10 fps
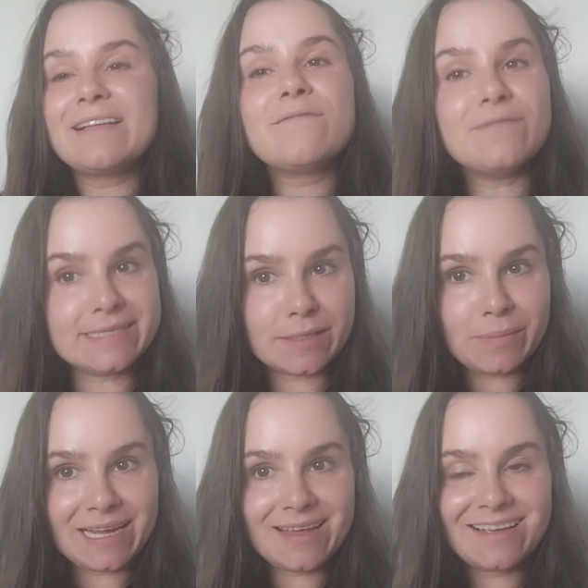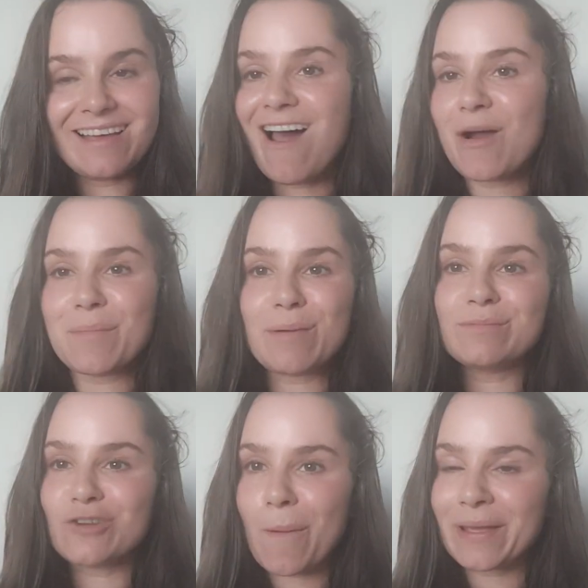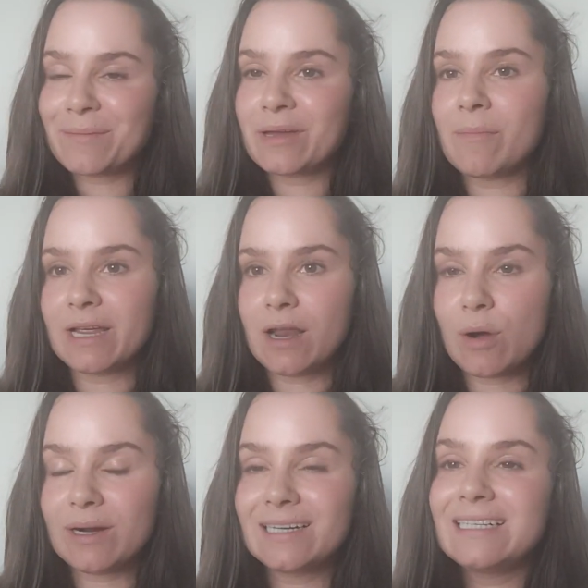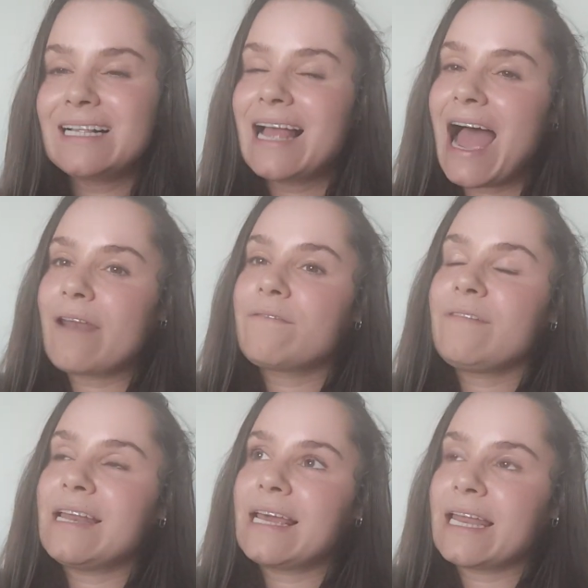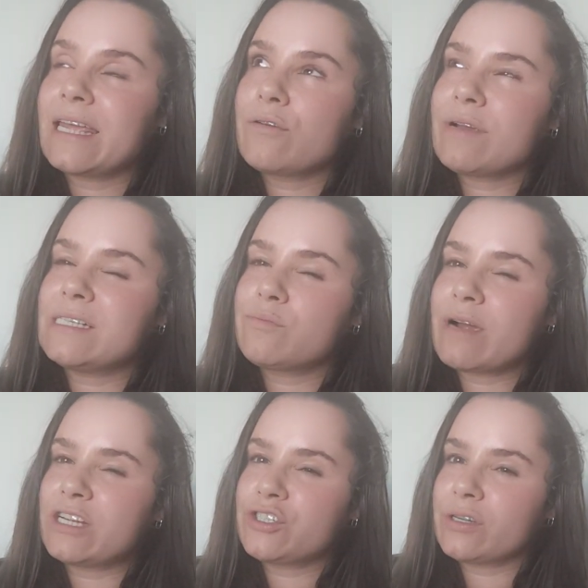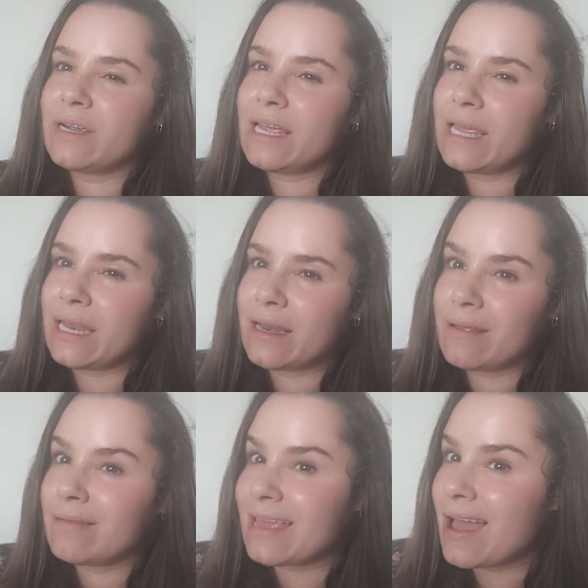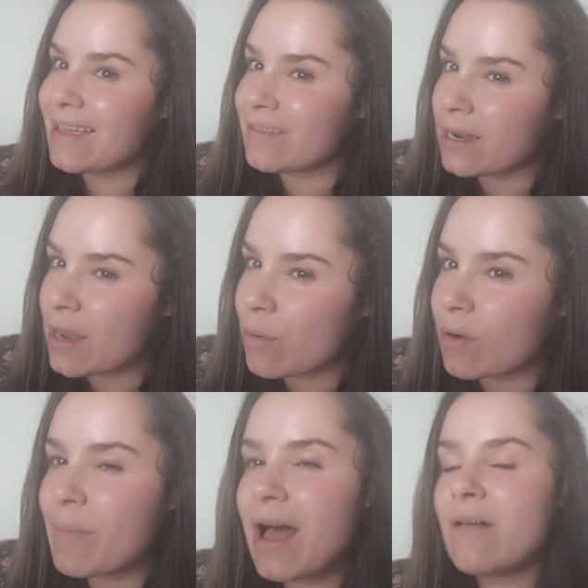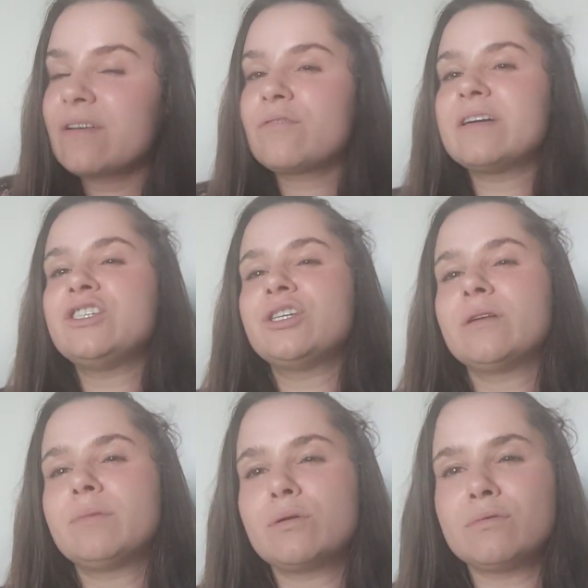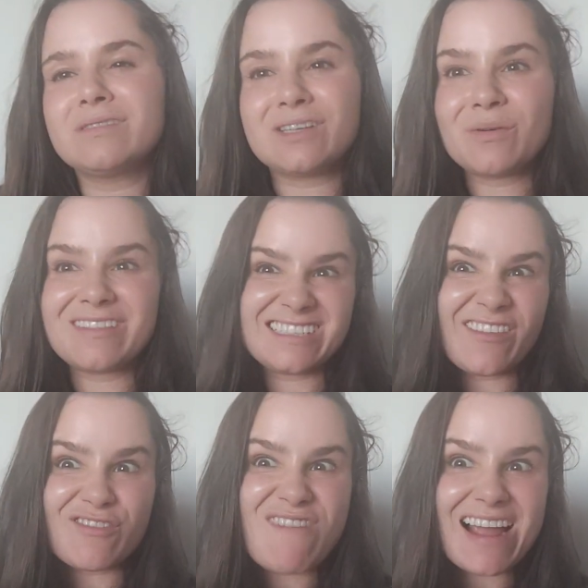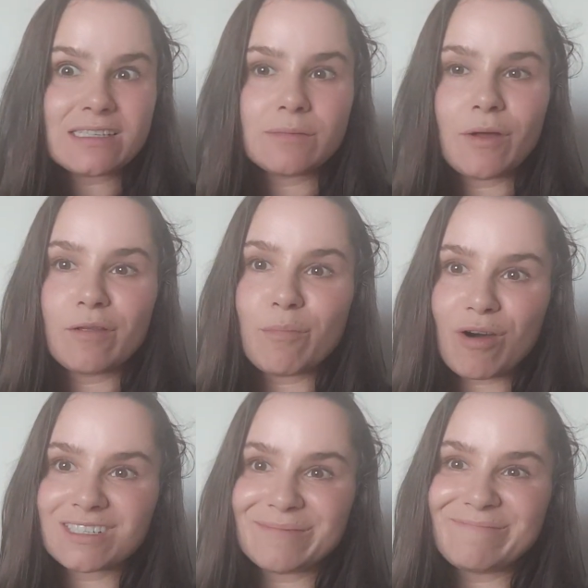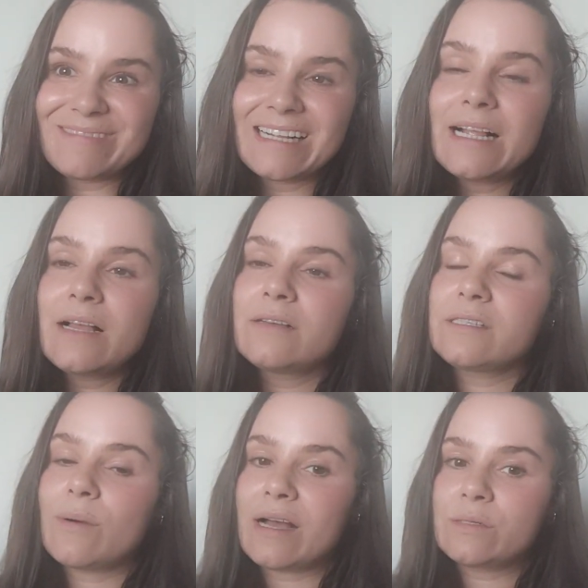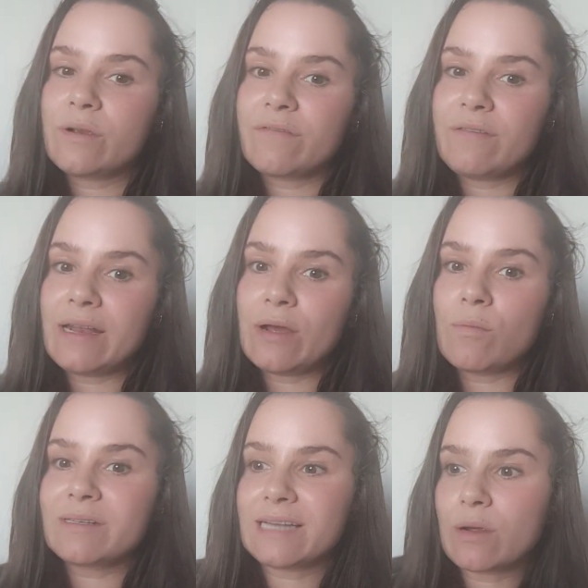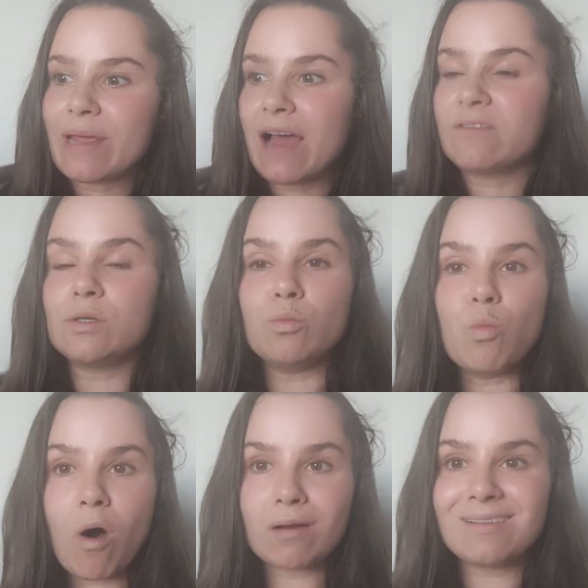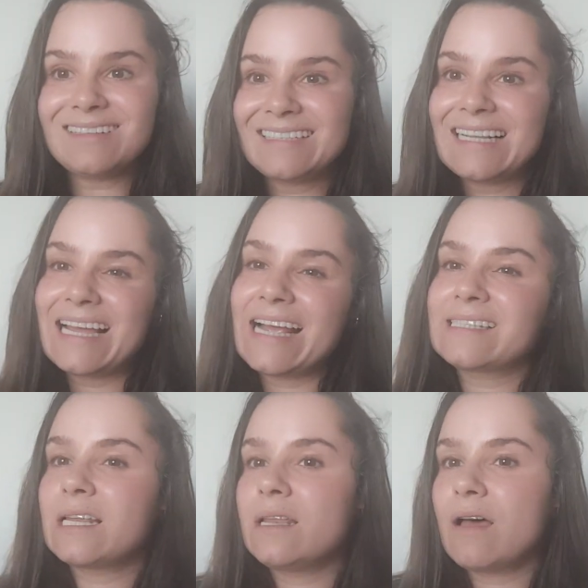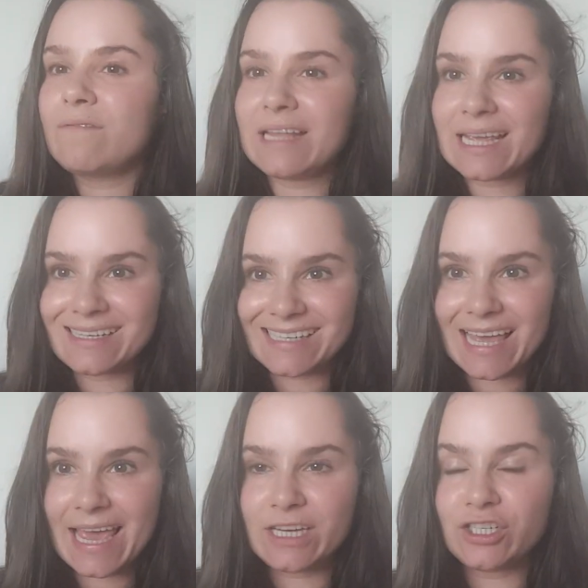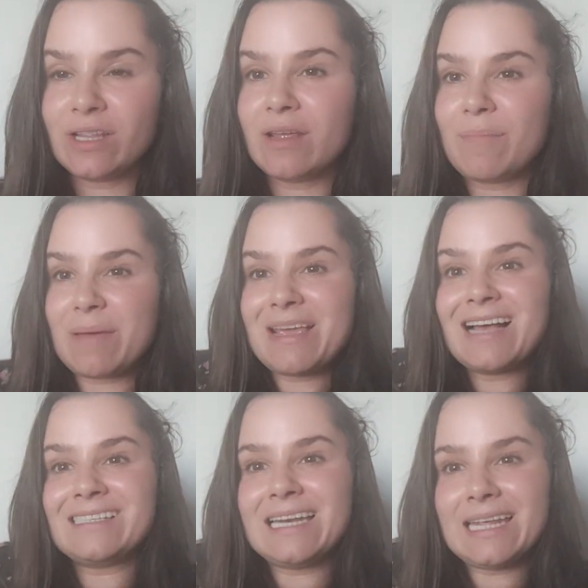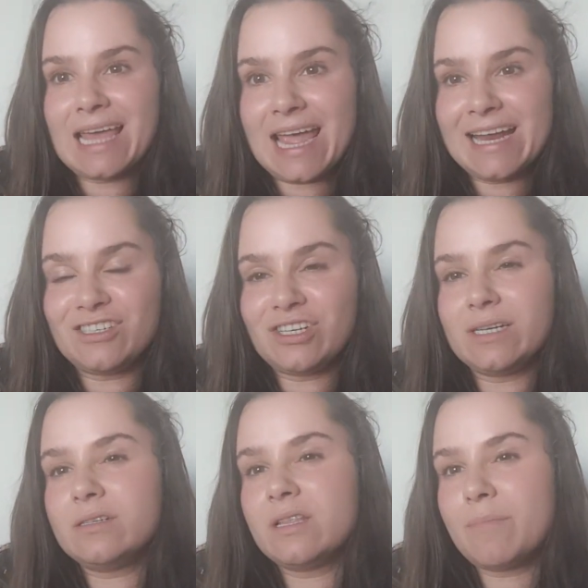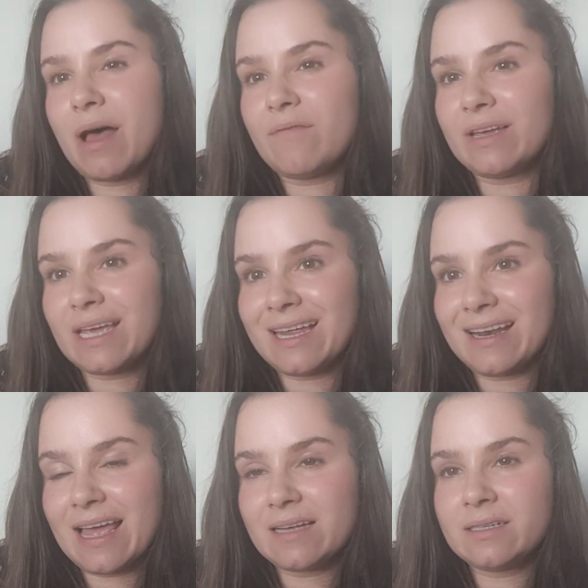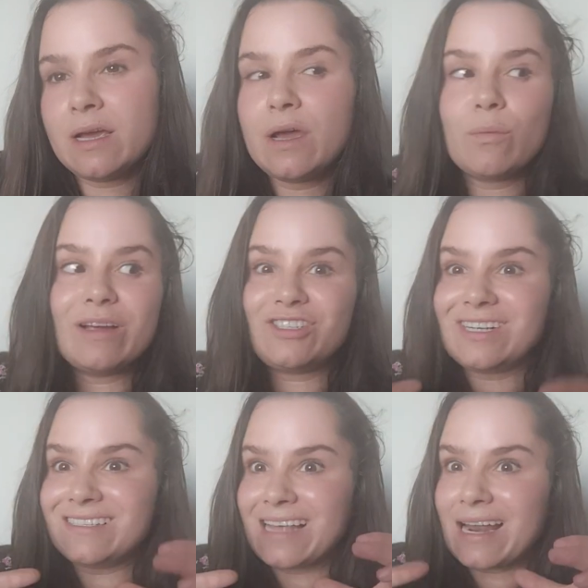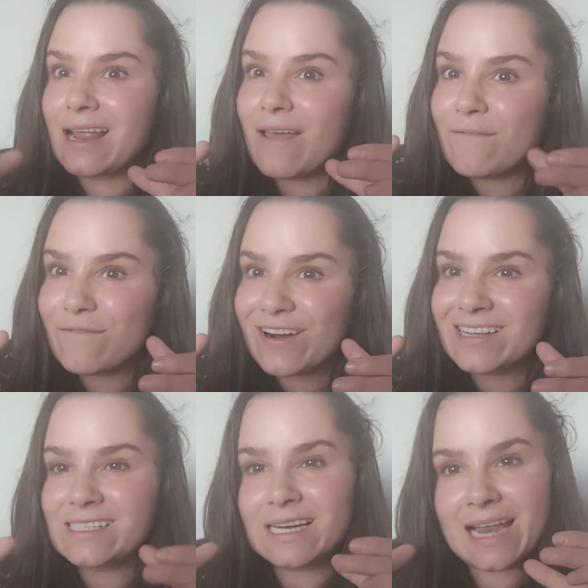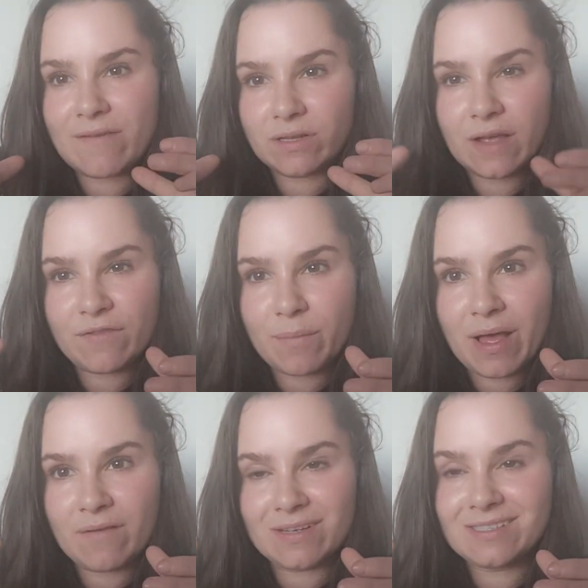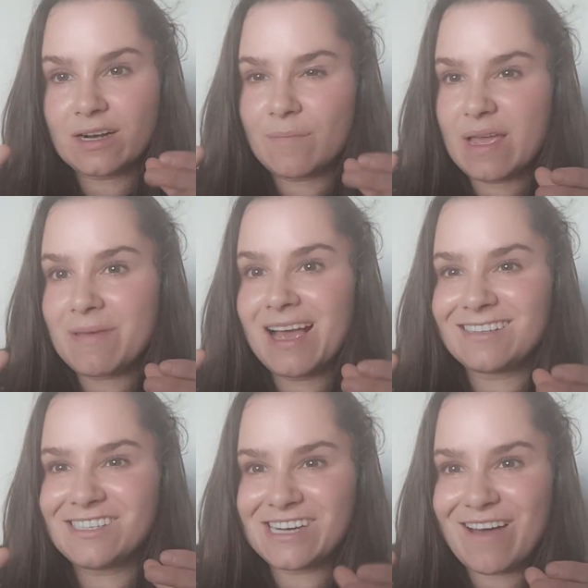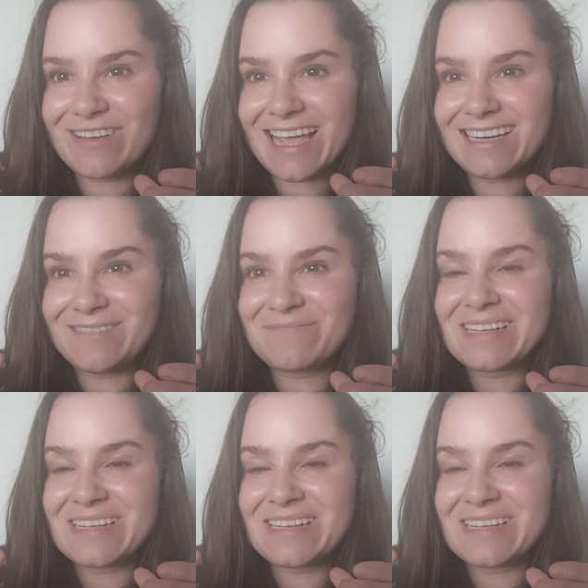visibly, our bump dropping and becoming lower, and feeling an increased pressure in the lower pelvic region, but also on the rectum on the bottom. So as we're feeling almost like we have to waddle, it's a lovely indication that baby has engaged into the pelvic inlet, which is that first level of the pelvis that our baby has to navigate.